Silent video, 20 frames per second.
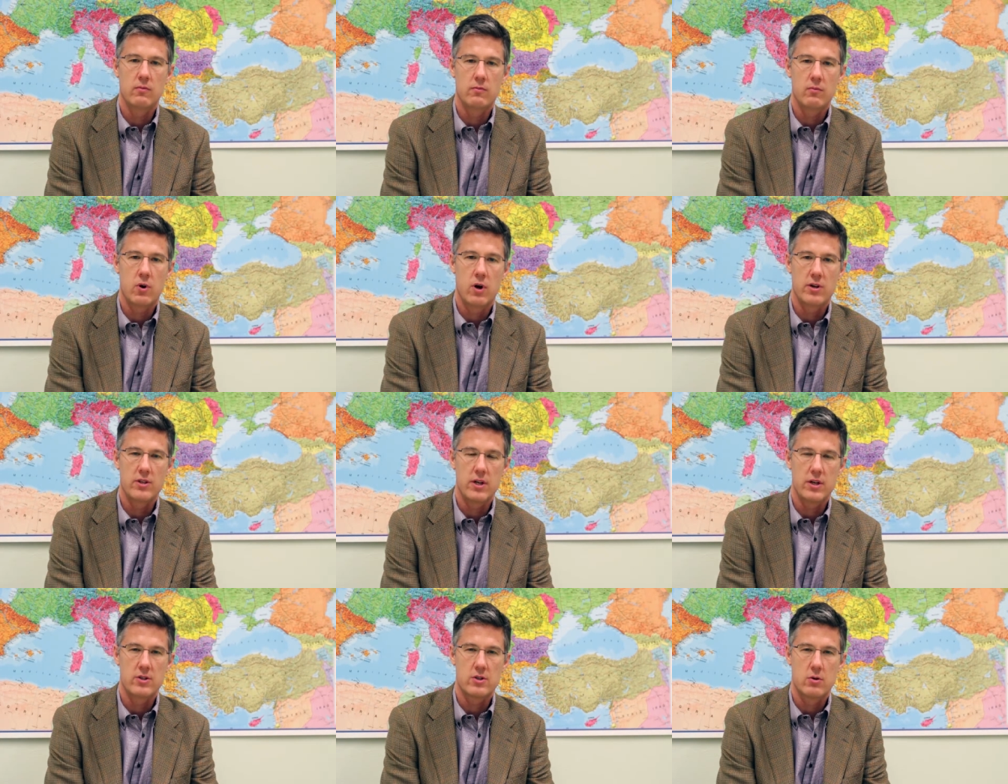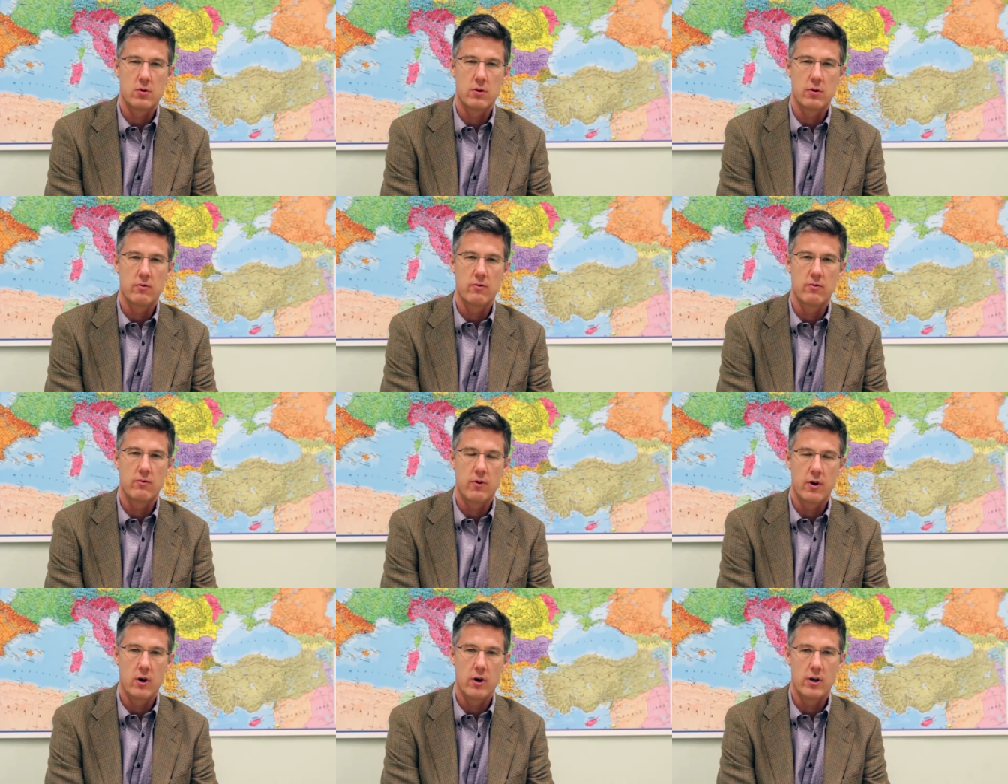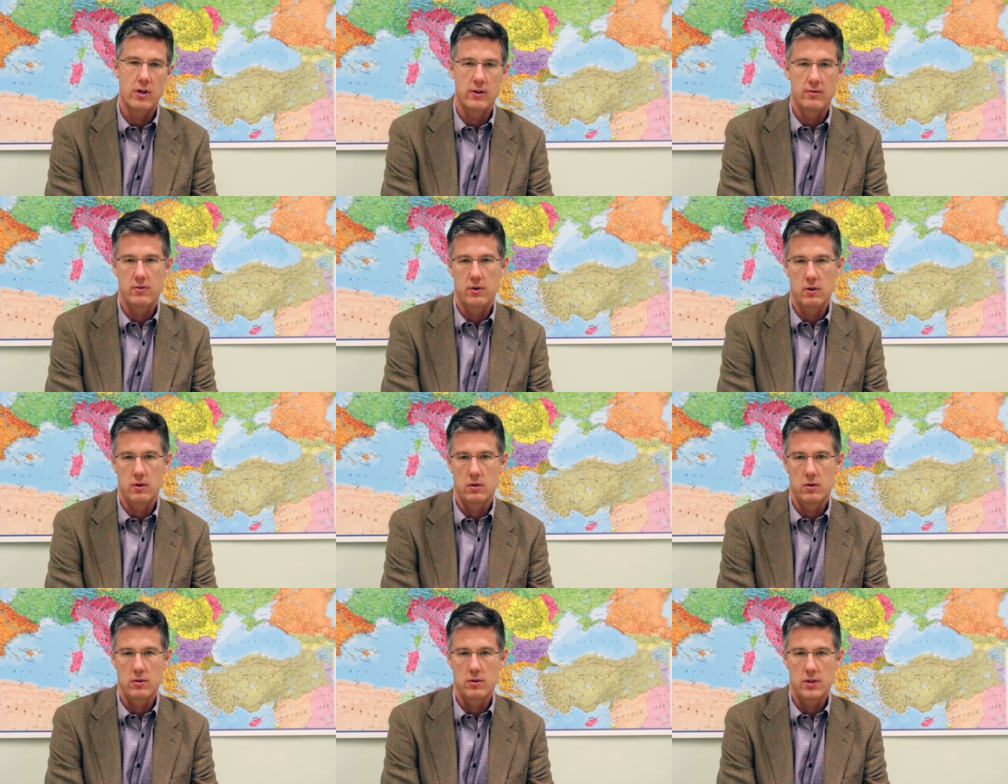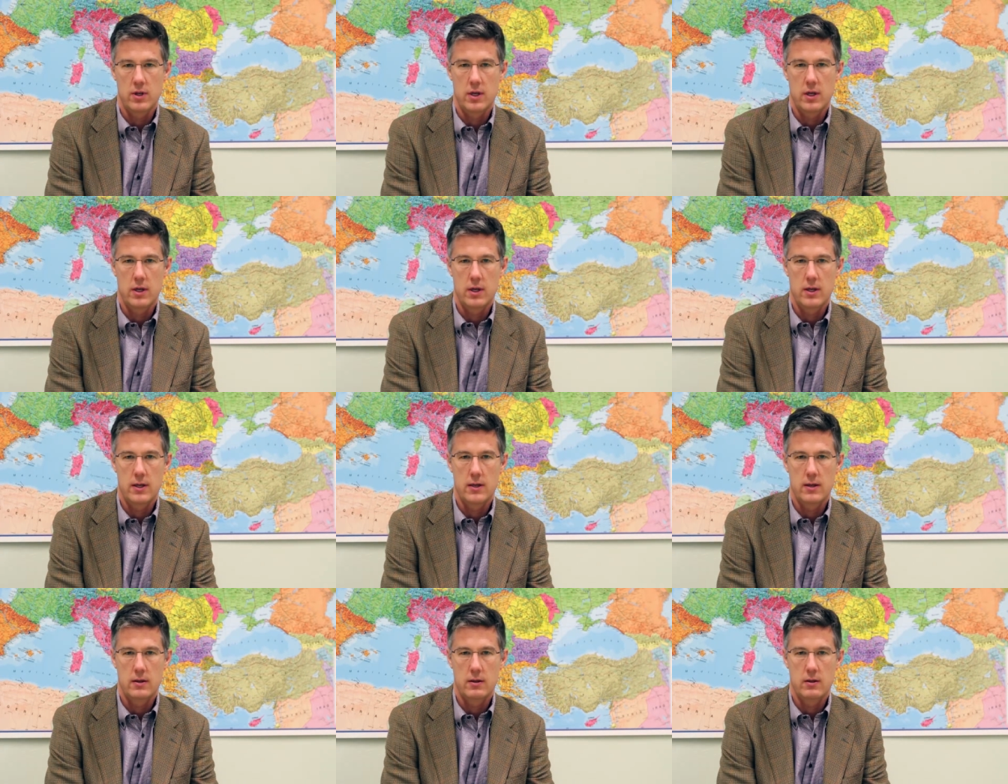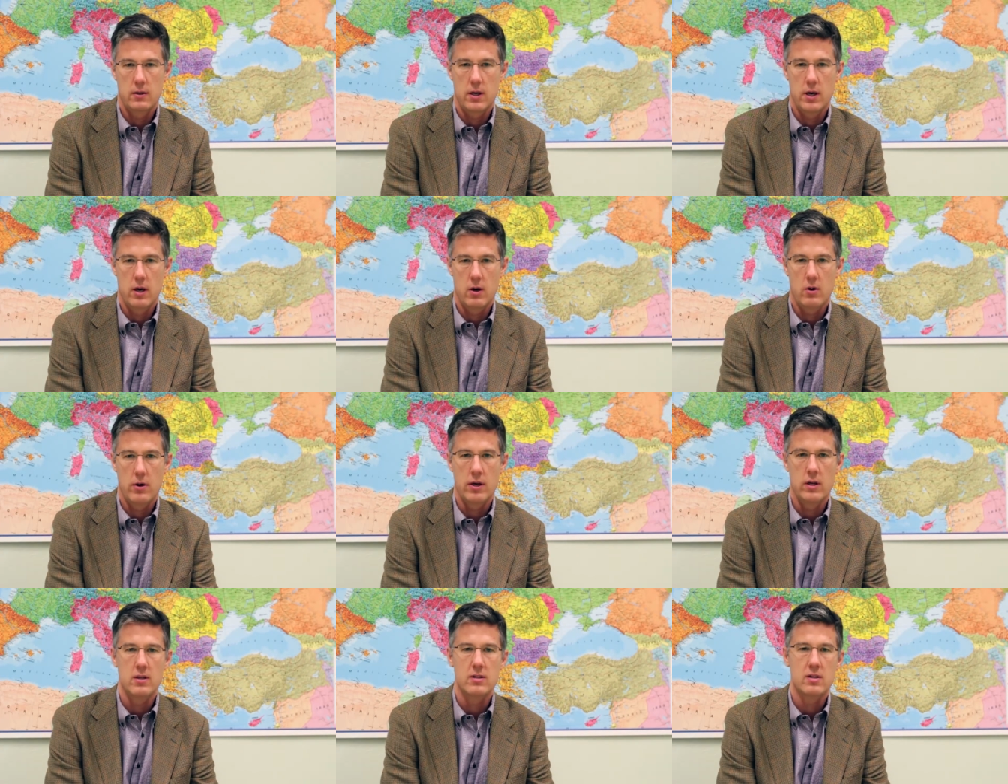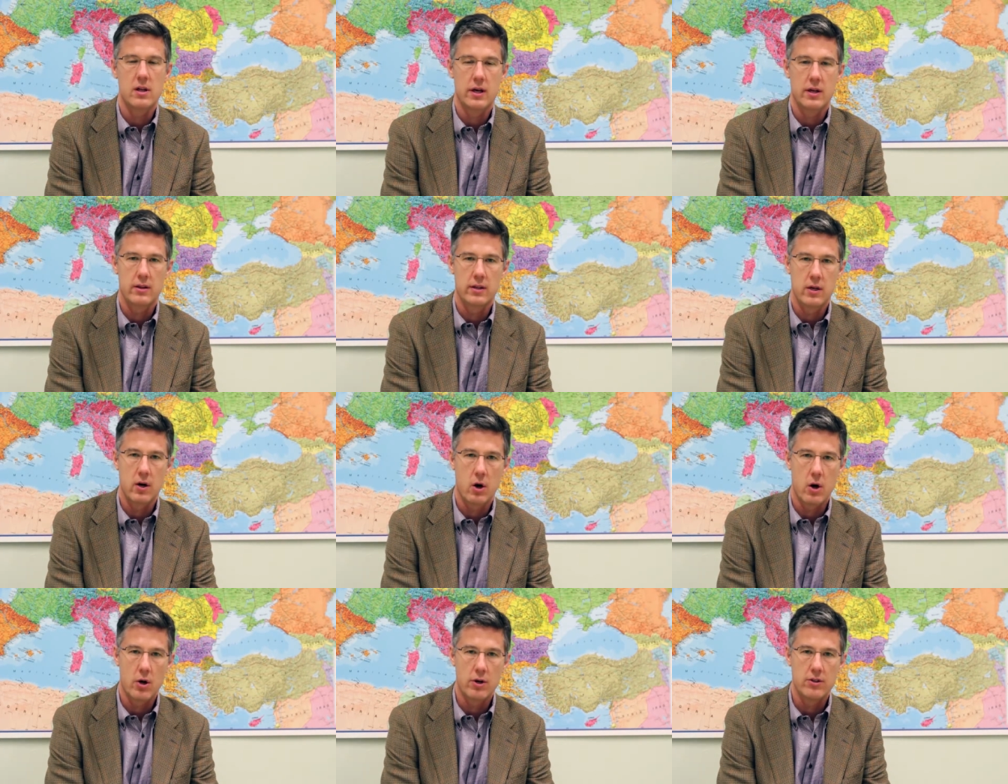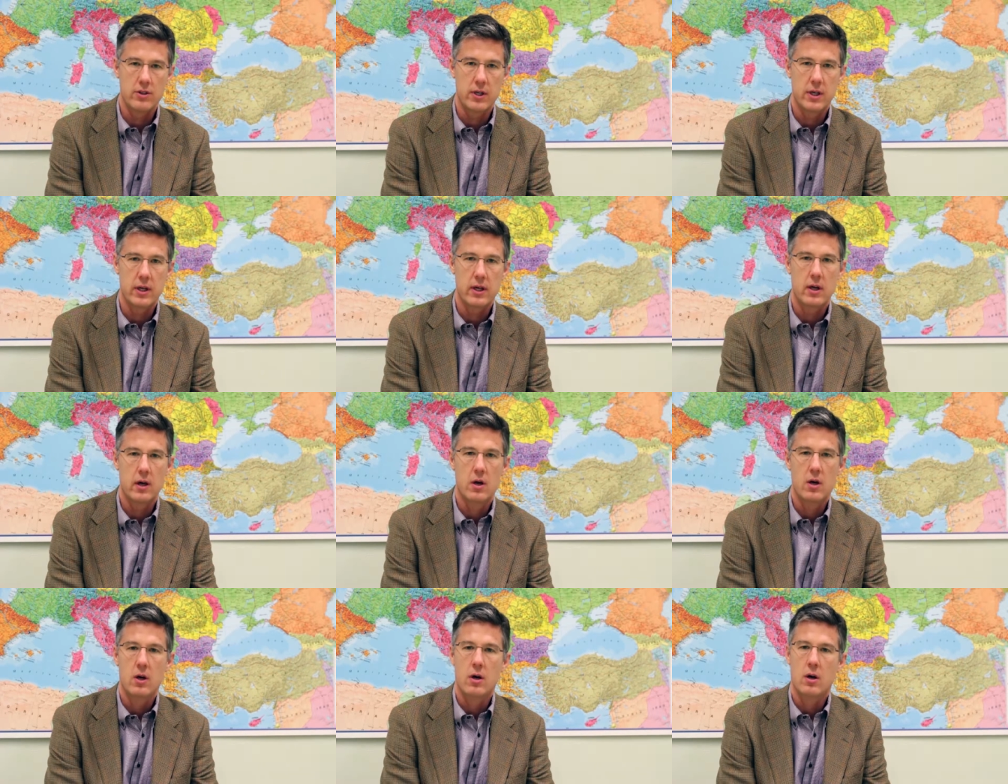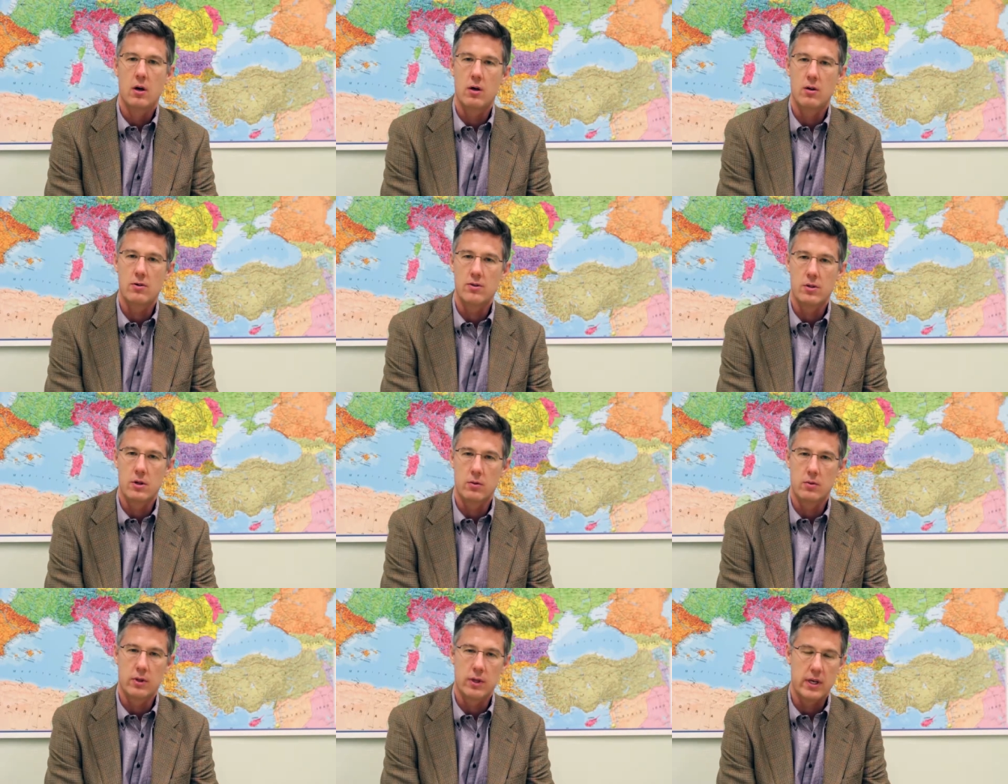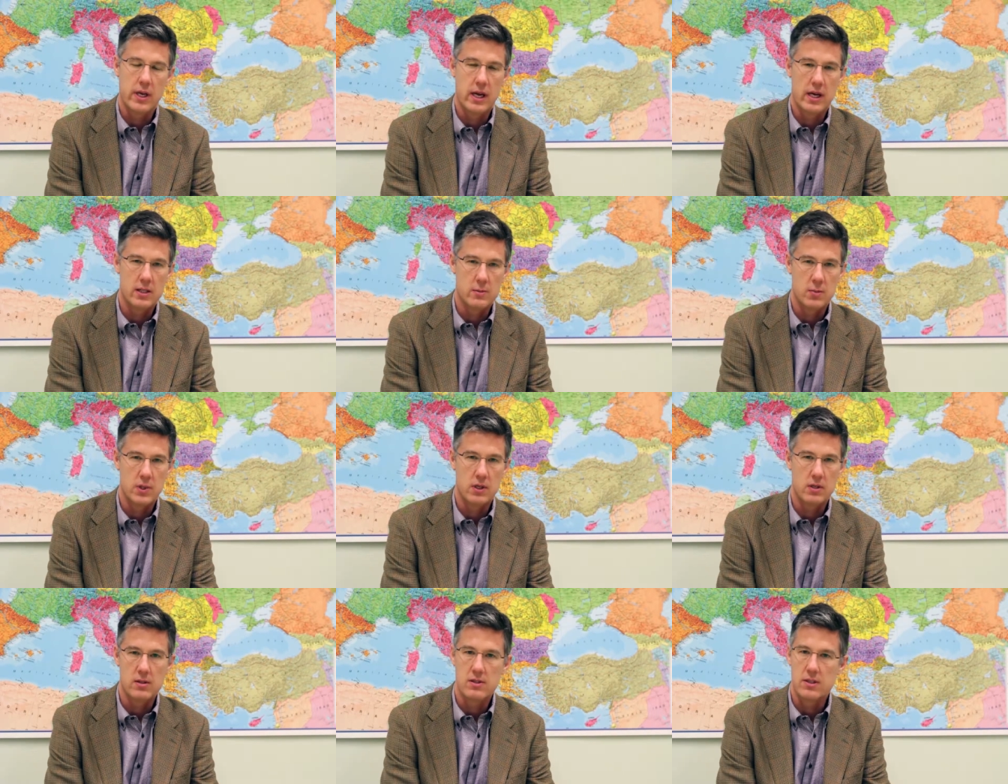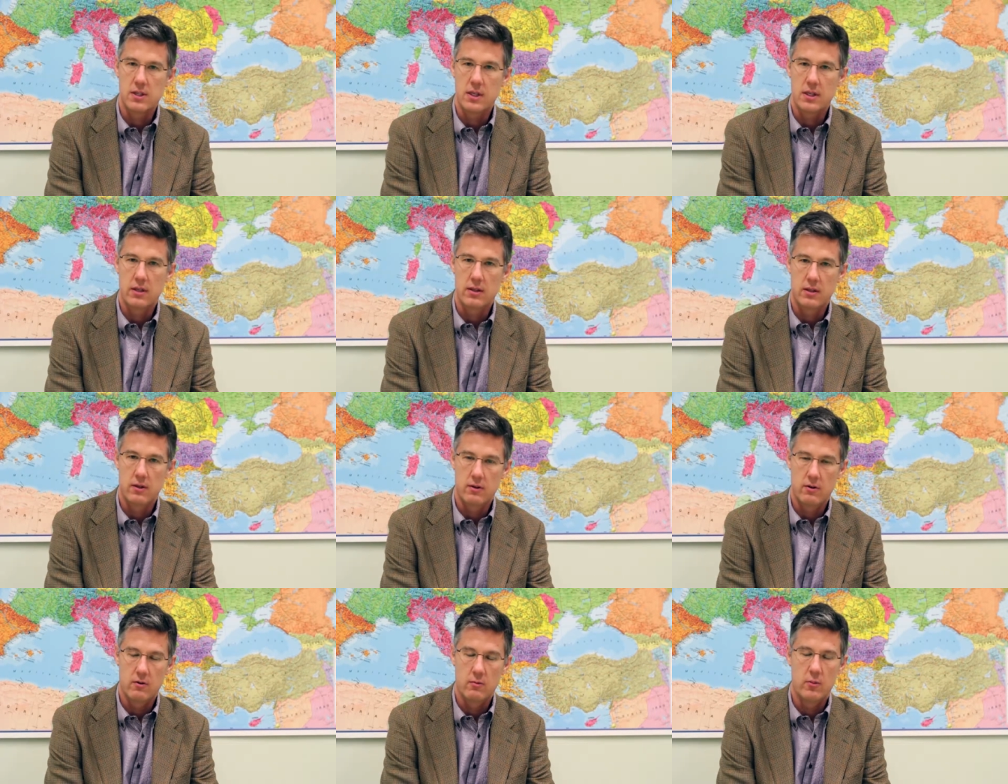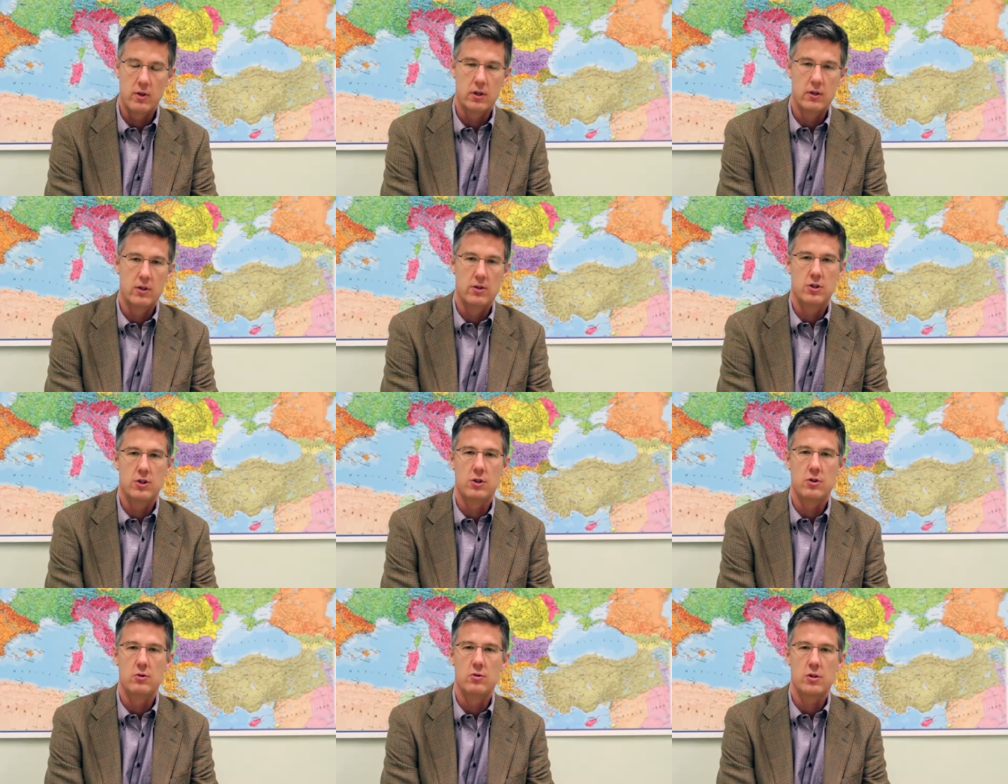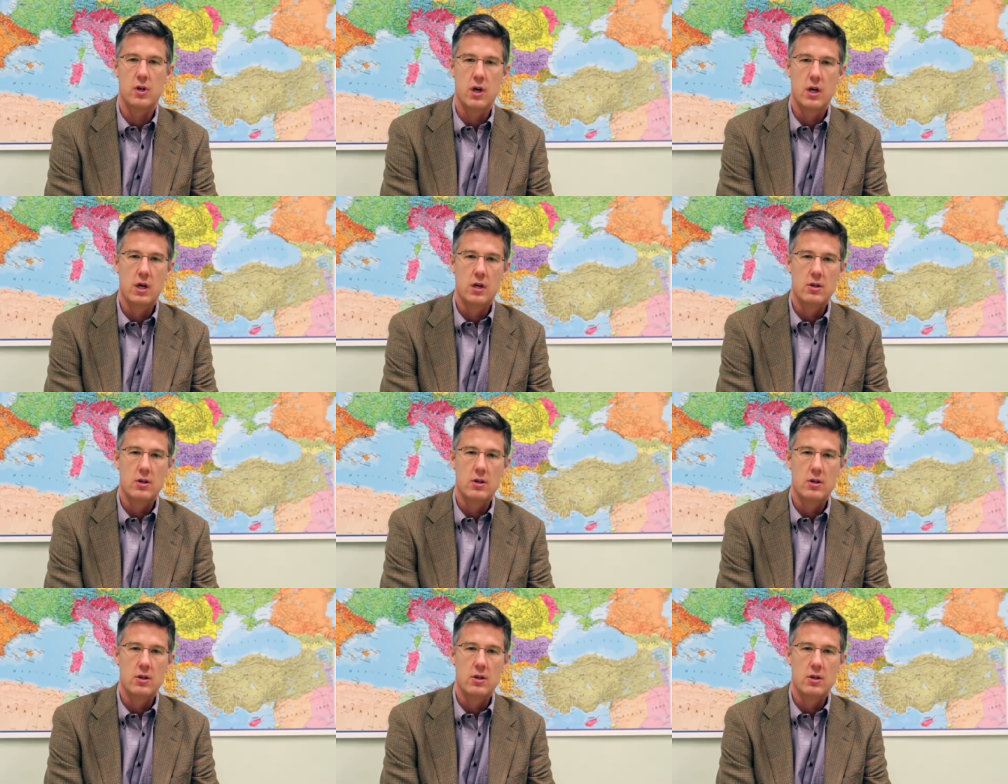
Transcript: projects are in very difficult areas like the Arctic, also in the Caspian Sea there have been issues.